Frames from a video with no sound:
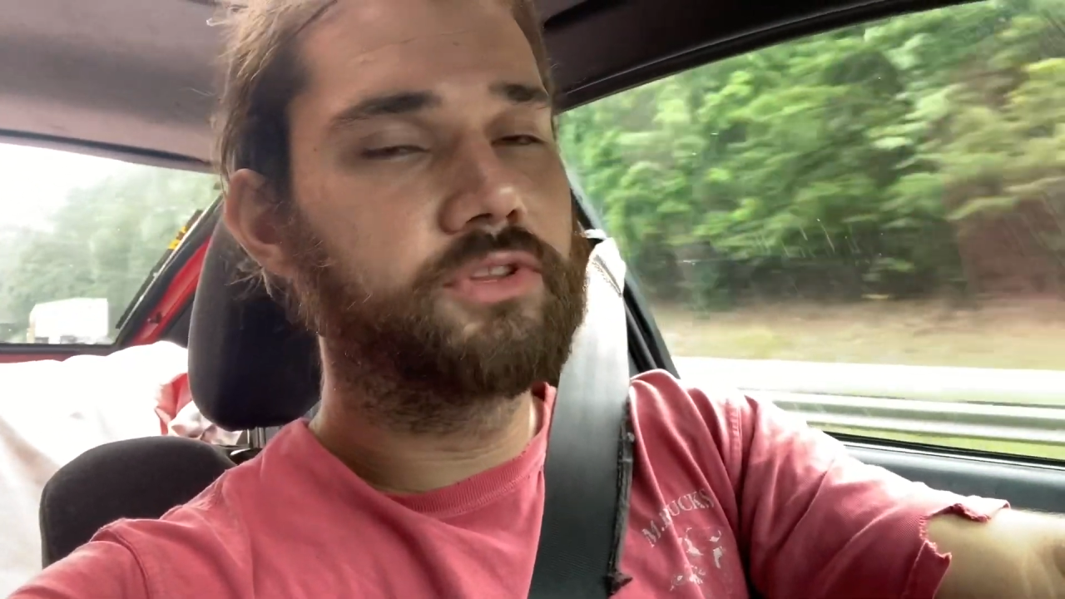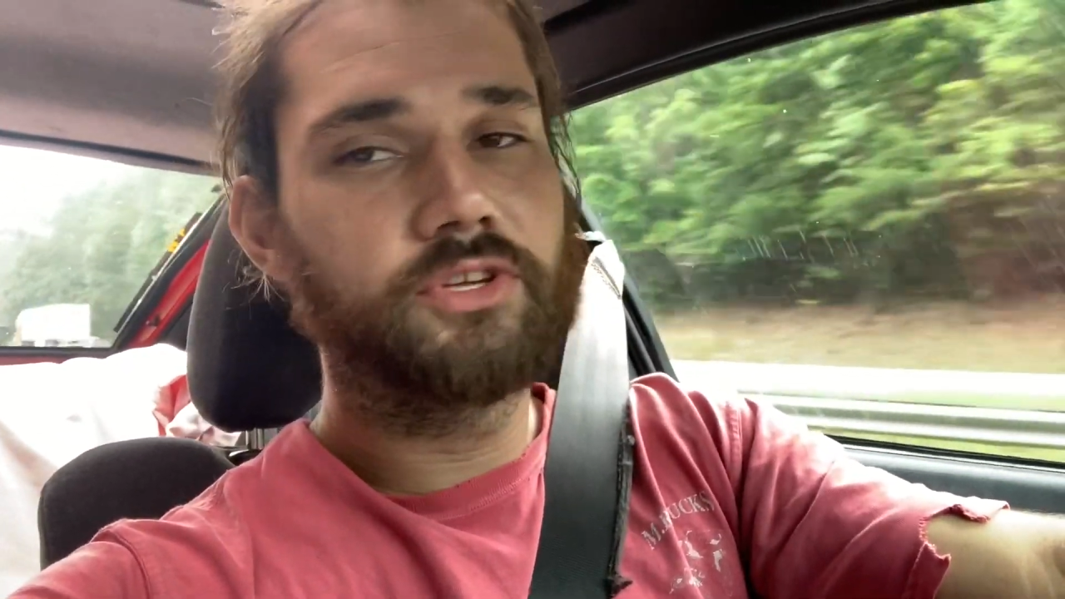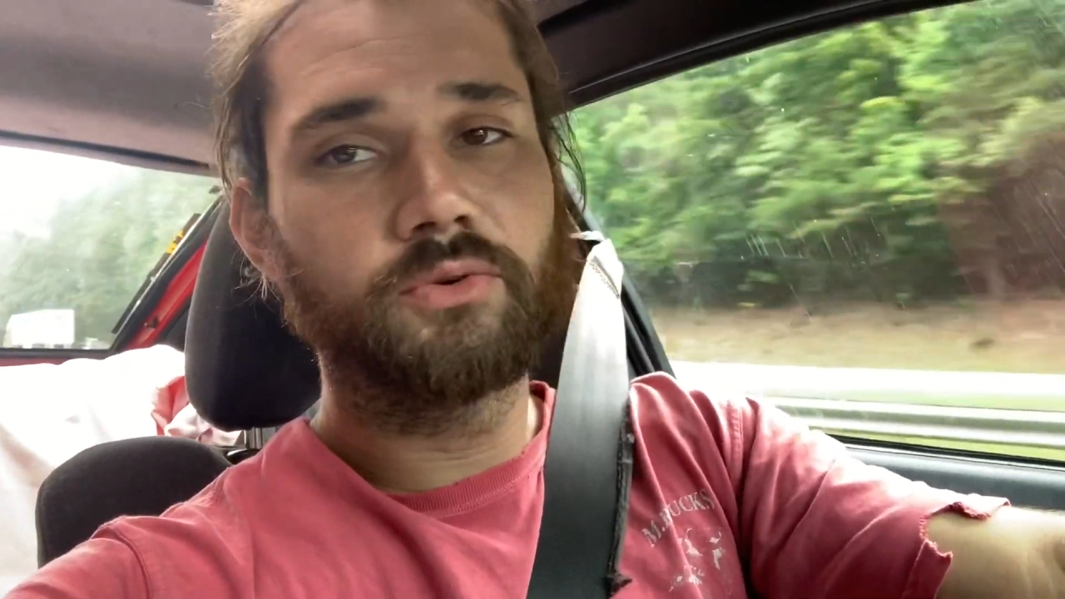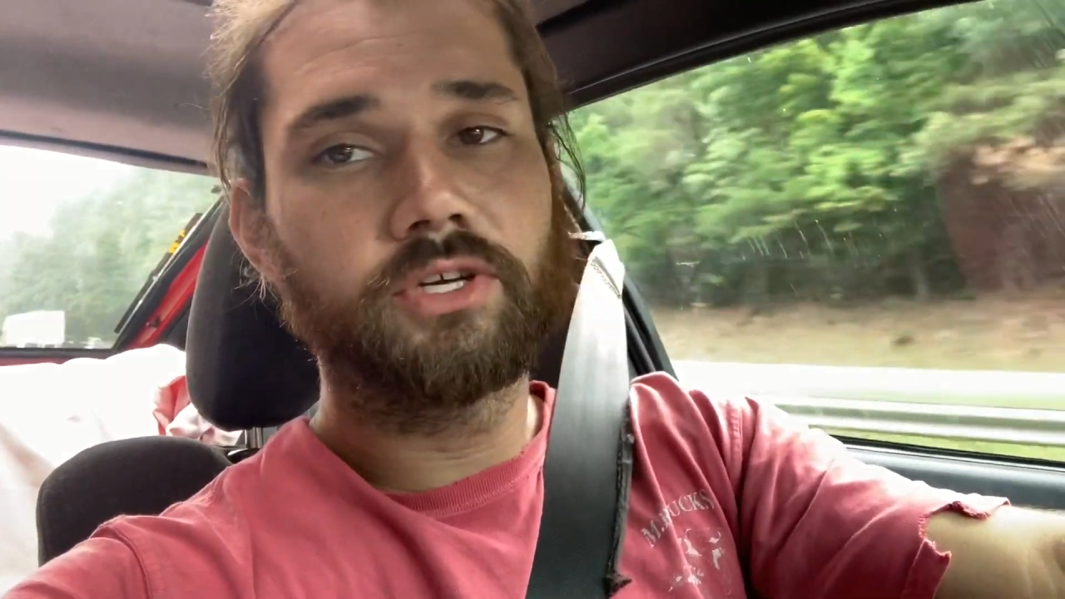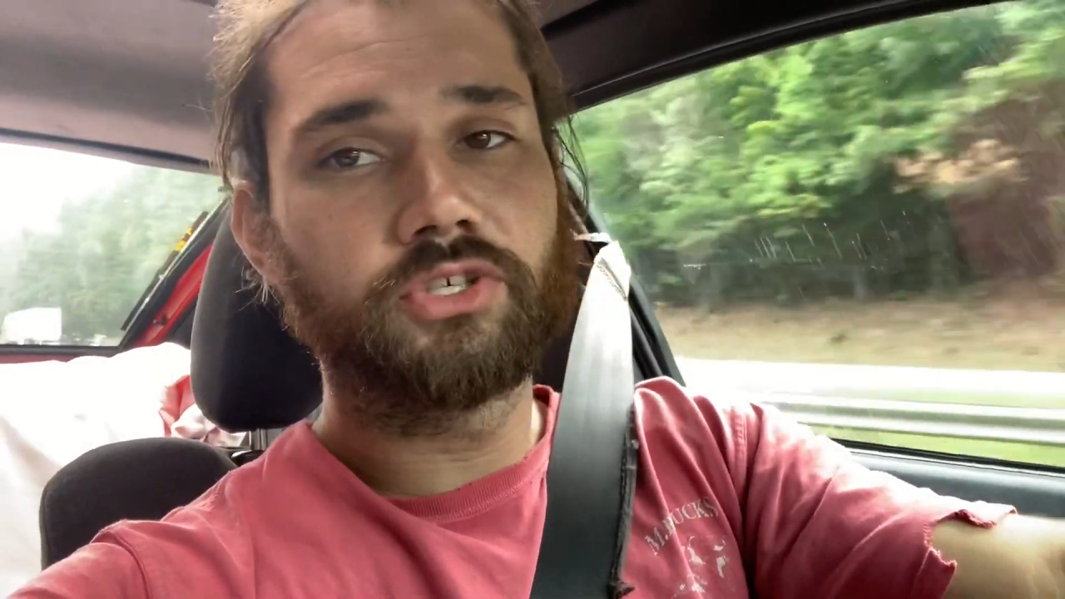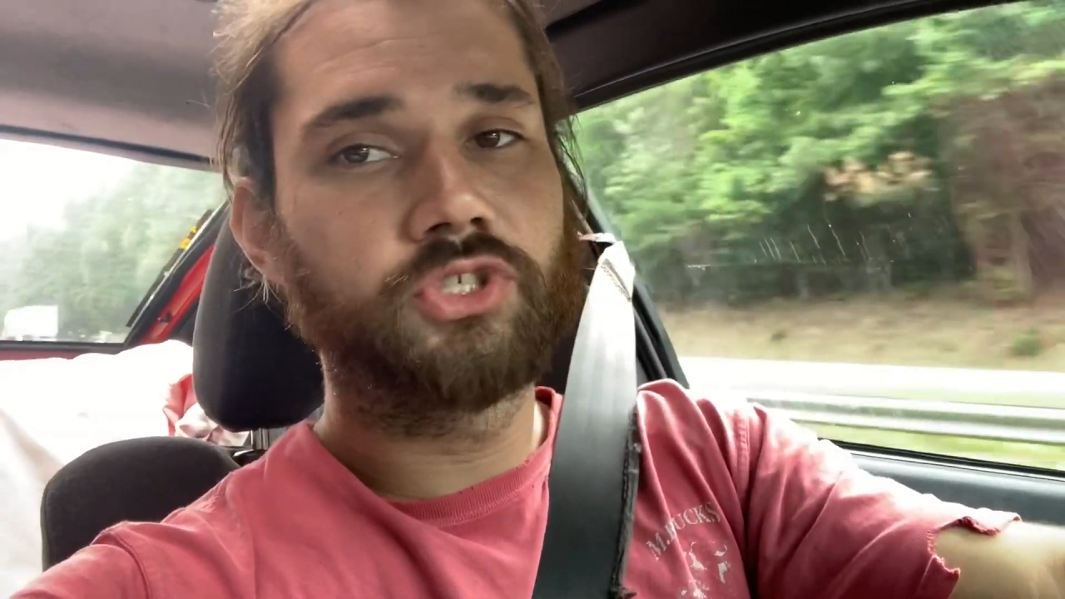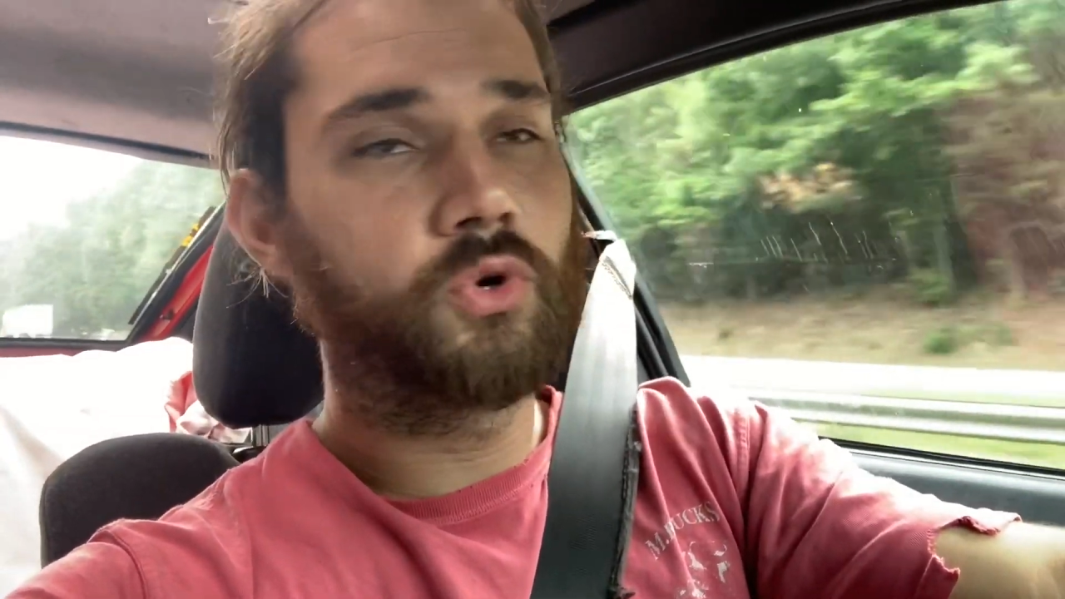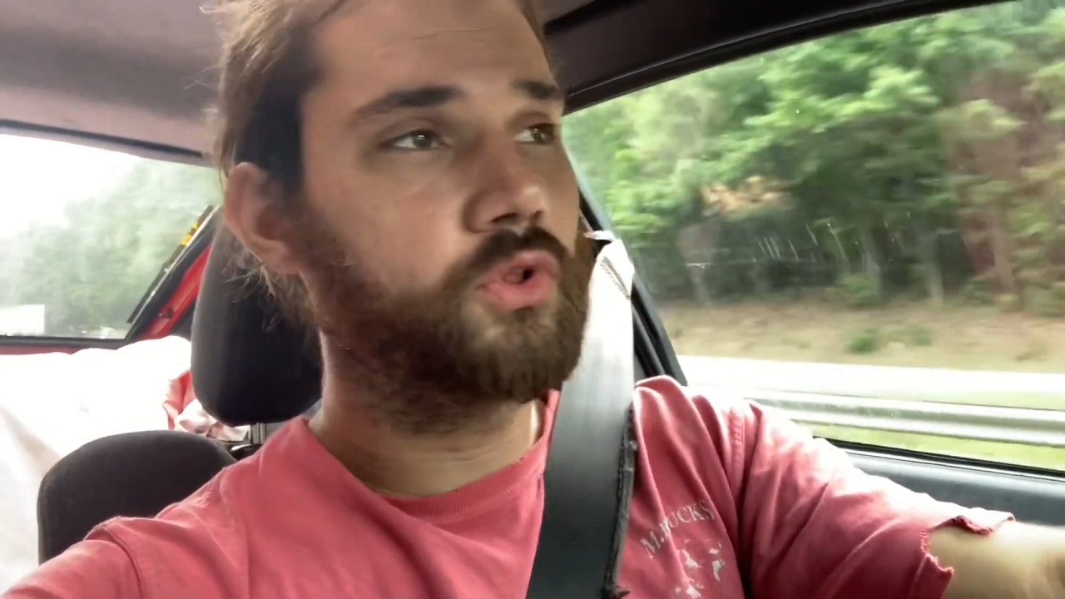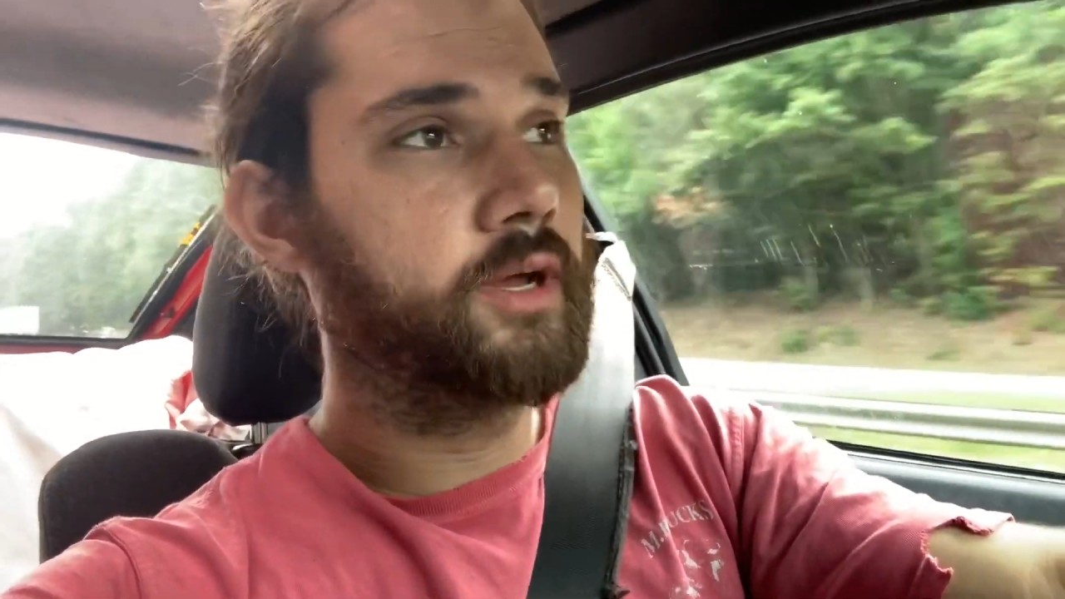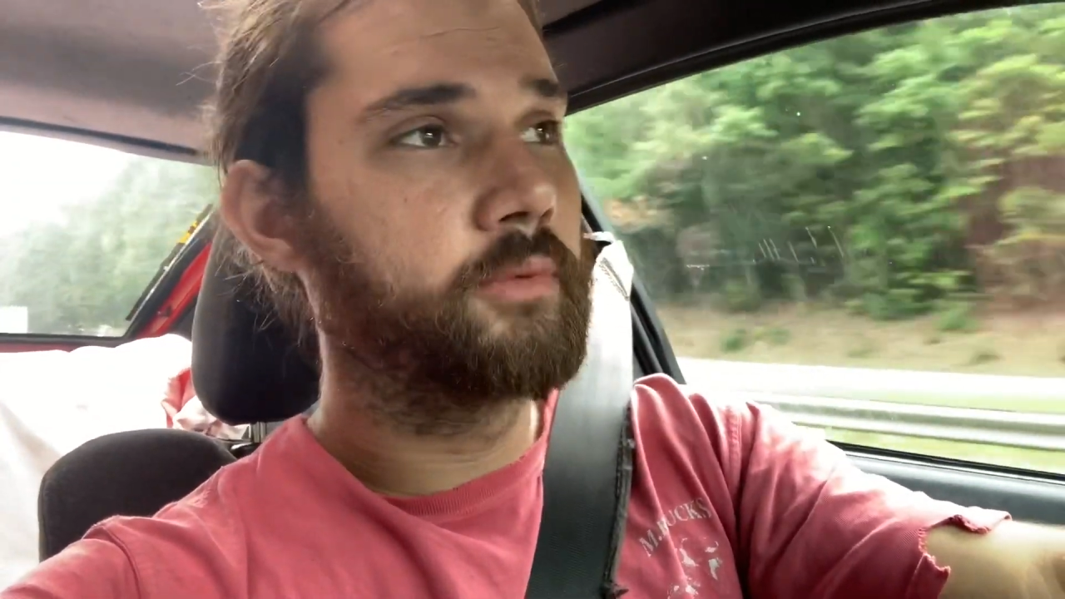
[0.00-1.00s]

you here shortly.